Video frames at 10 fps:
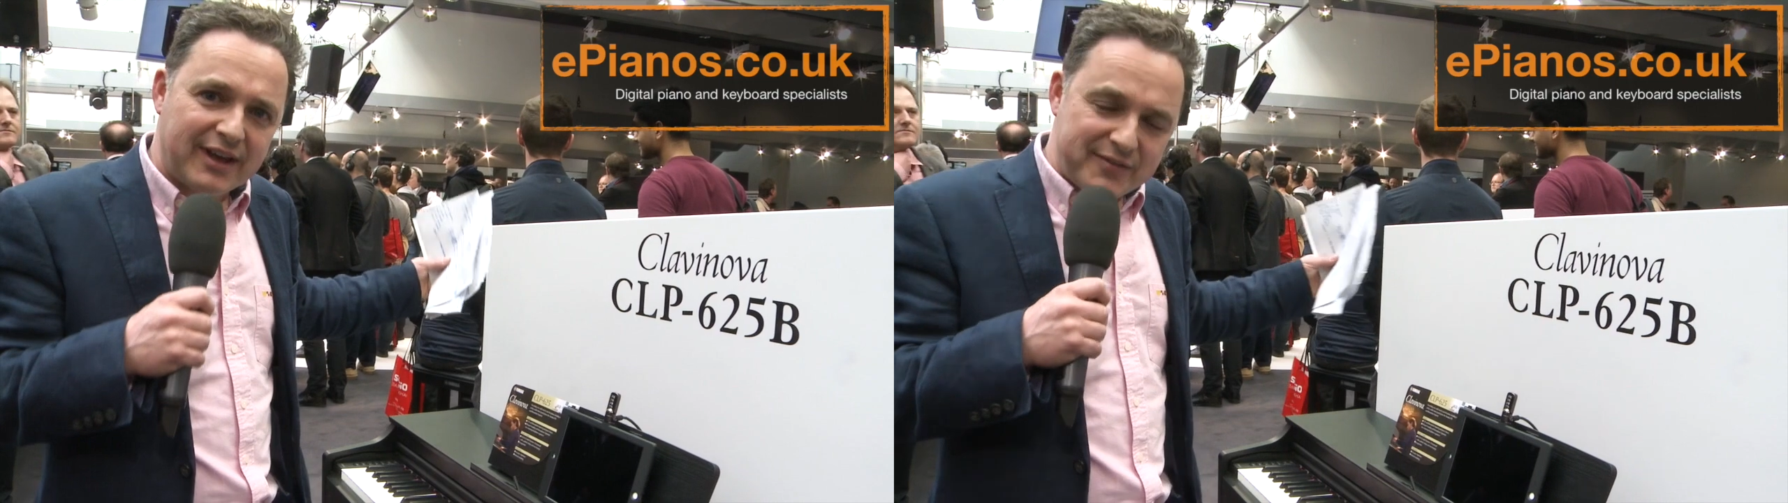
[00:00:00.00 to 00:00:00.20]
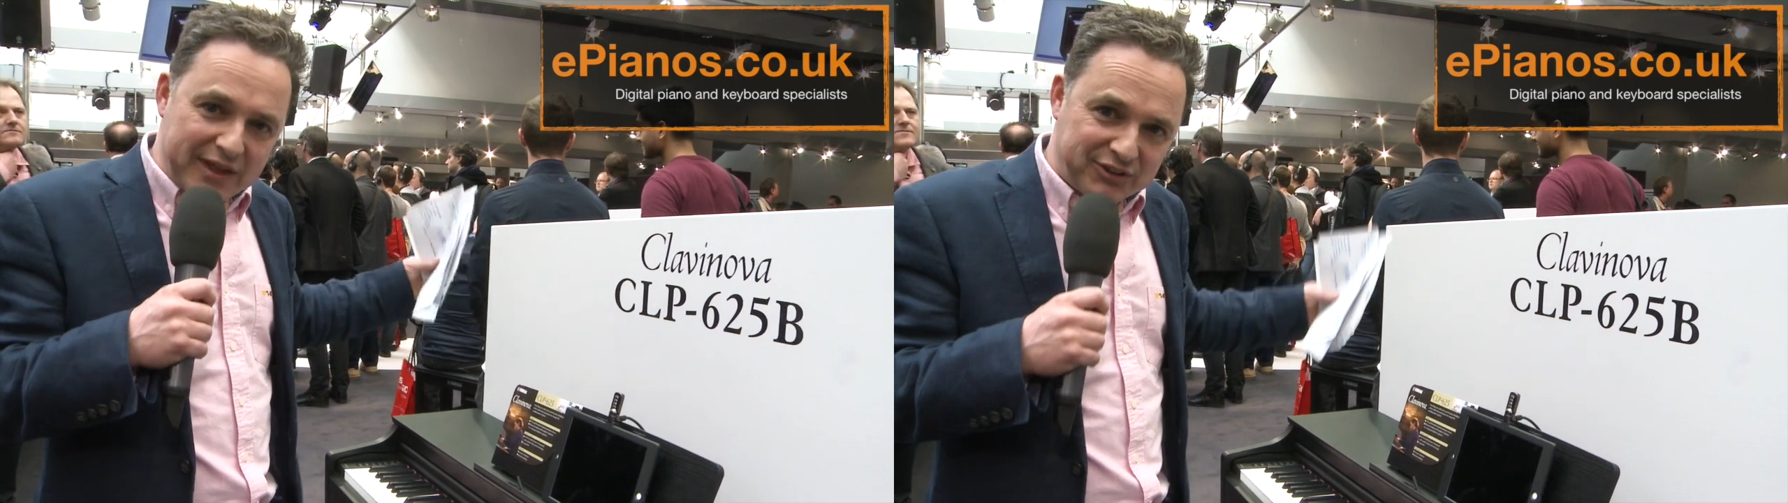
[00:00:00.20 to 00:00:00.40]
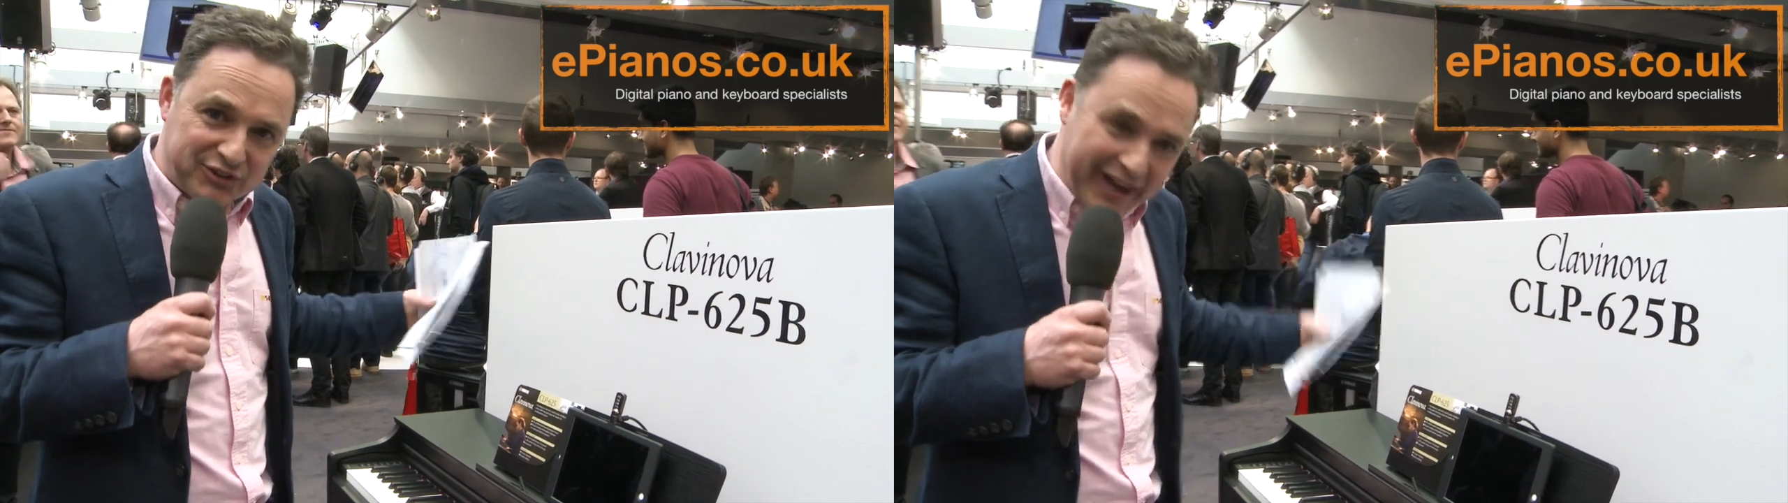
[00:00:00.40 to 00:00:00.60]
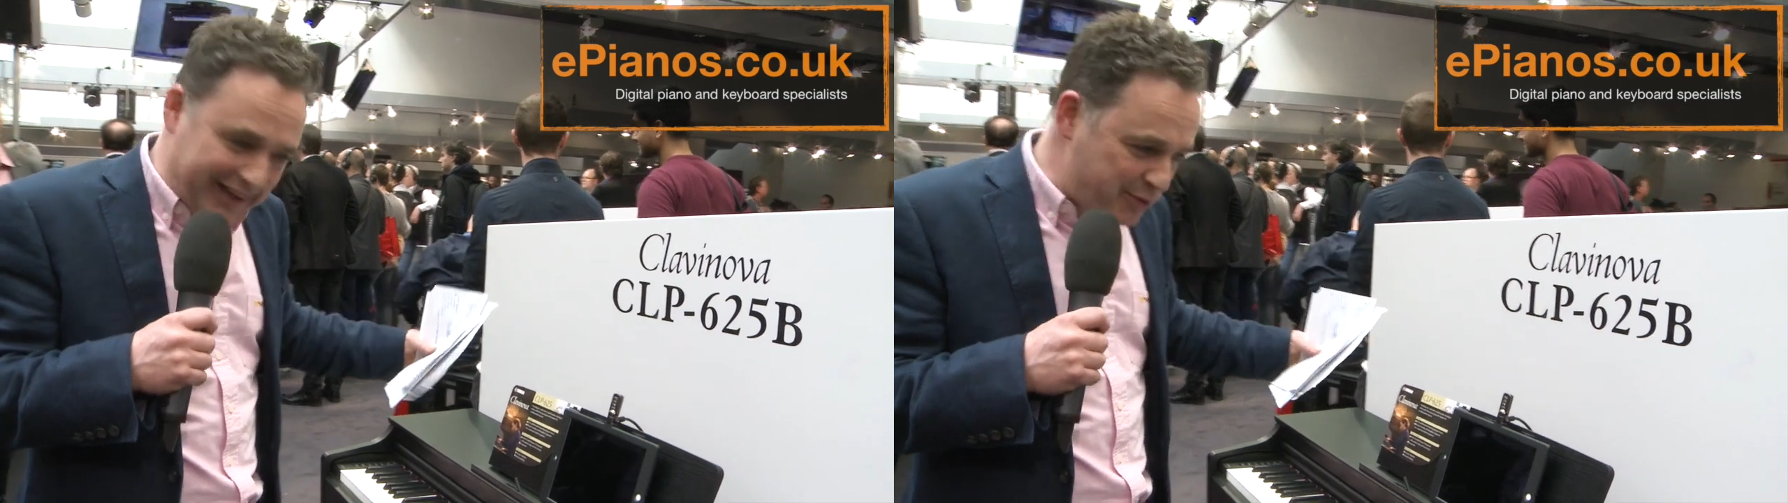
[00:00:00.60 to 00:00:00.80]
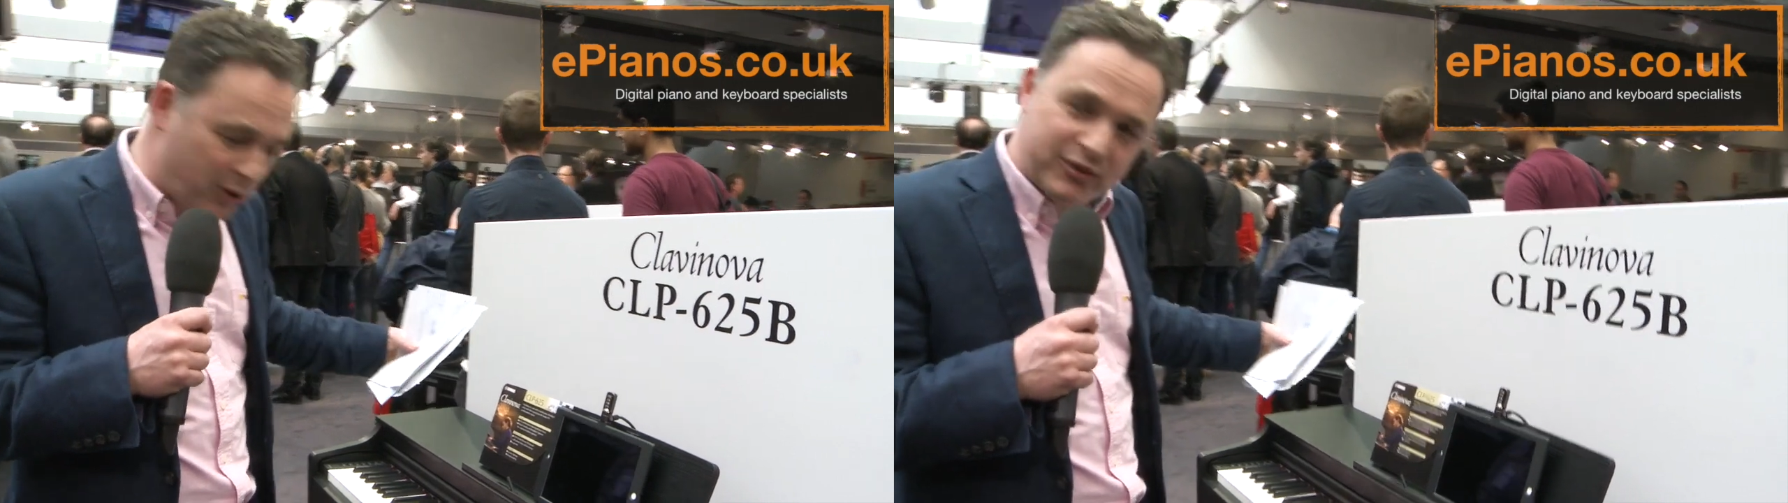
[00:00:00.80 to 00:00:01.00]
and that's
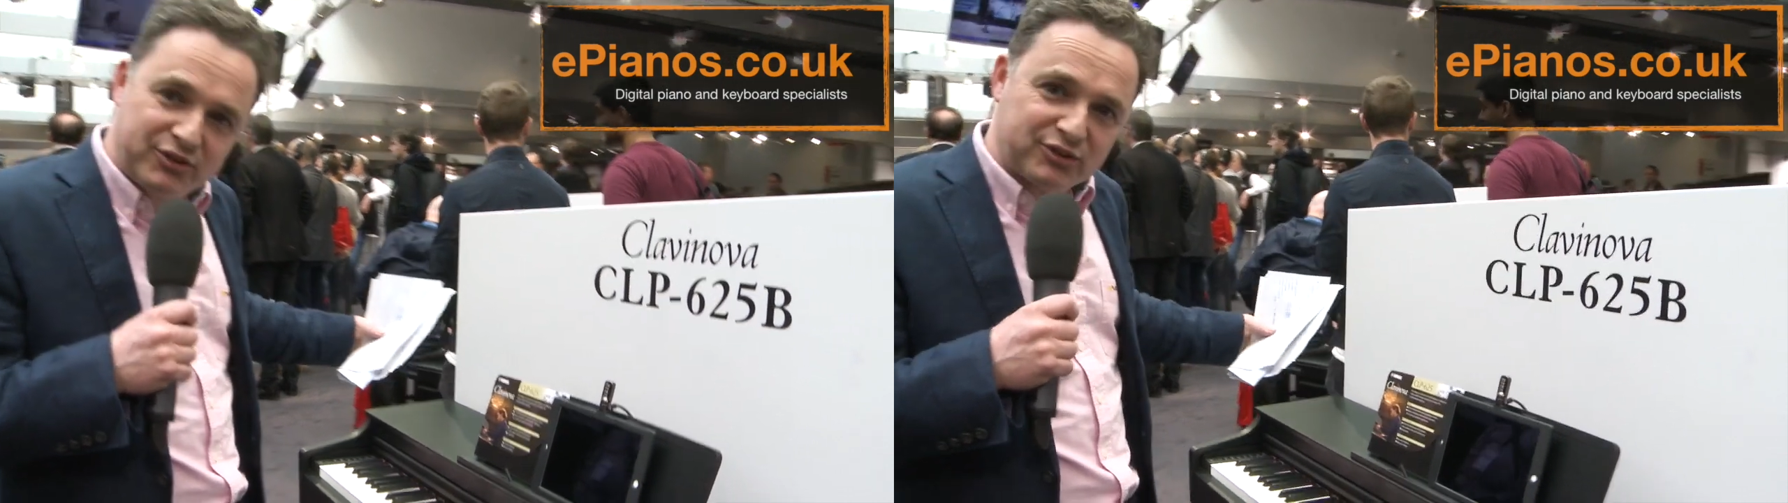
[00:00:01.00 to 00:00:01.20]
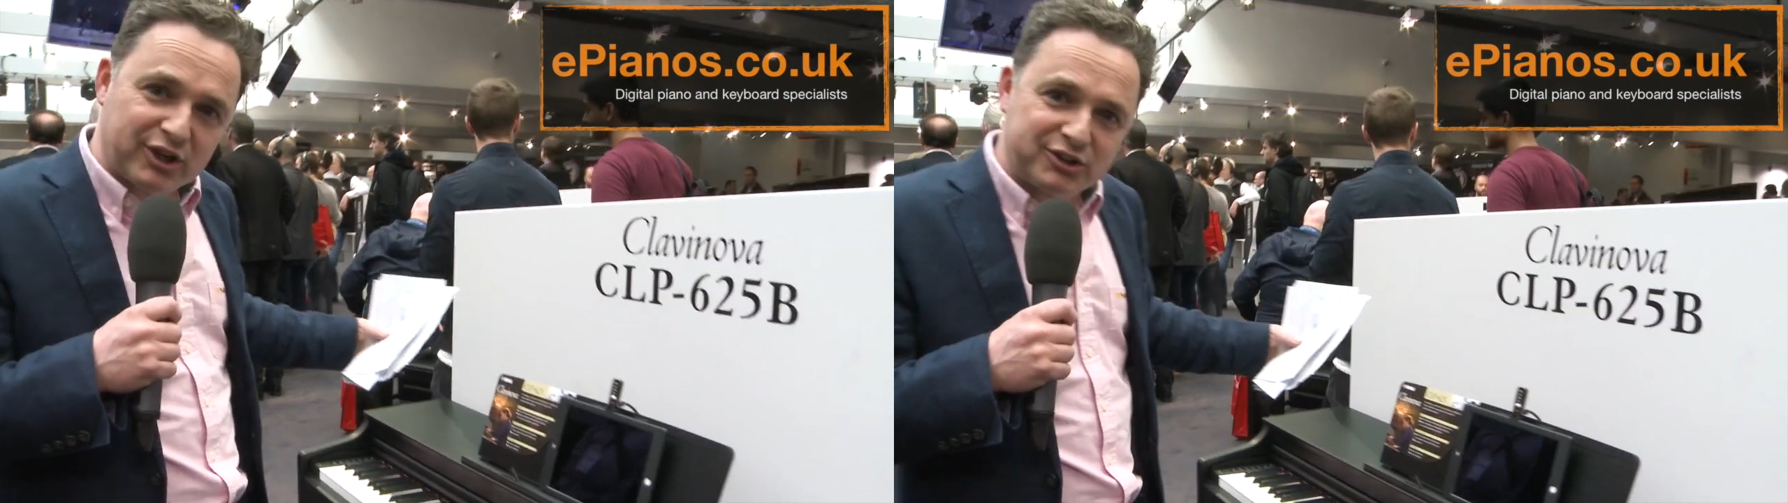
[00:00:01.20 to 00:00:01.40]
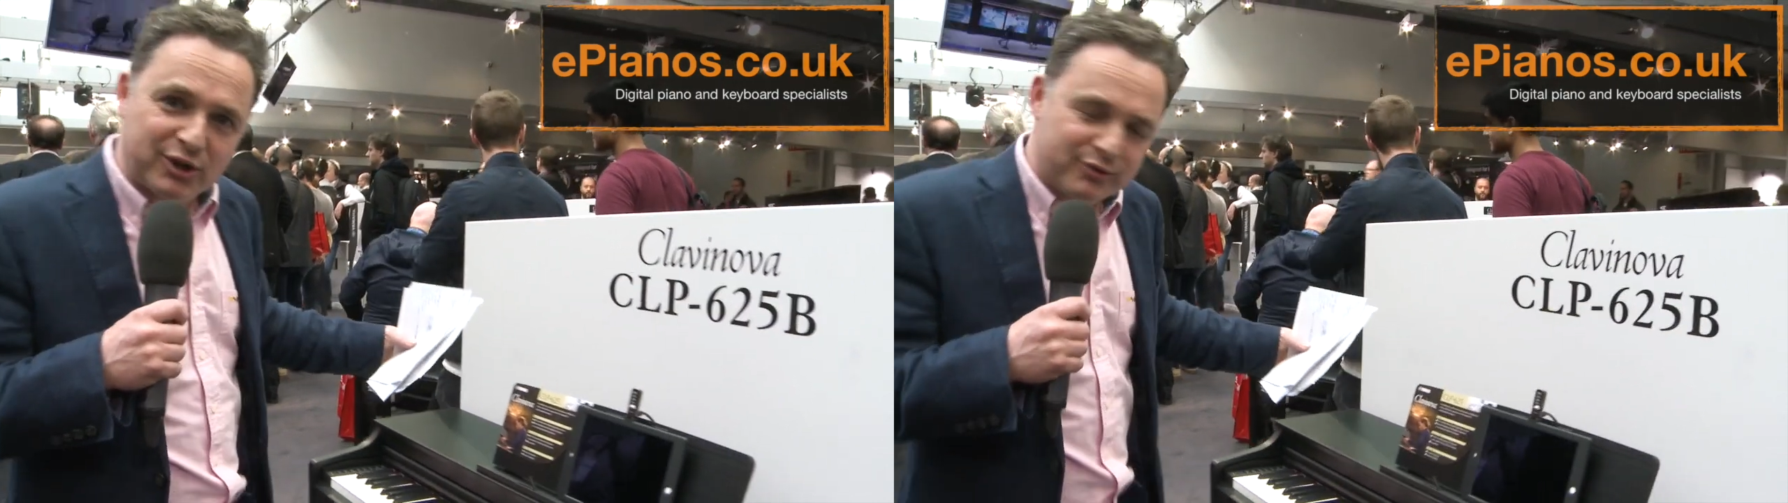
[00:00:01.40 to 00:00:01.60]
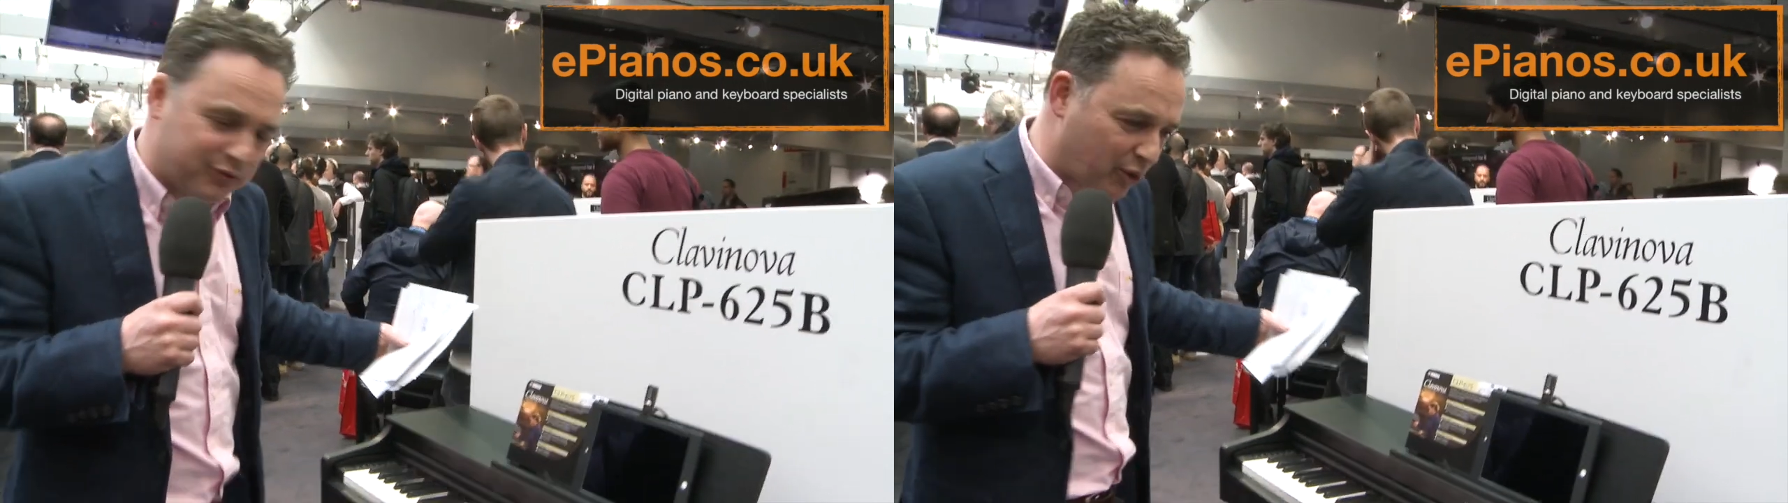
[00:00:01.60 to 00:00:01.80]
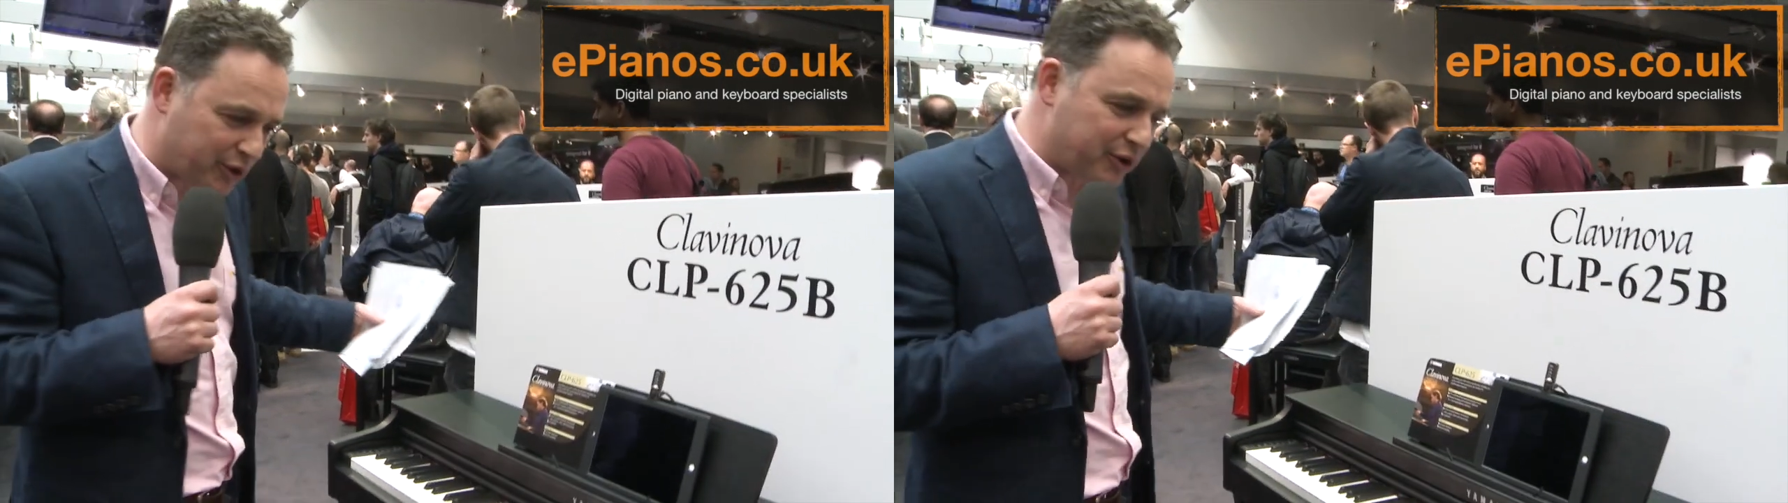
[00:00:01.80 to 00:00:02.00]
exactly what this is going to do for you.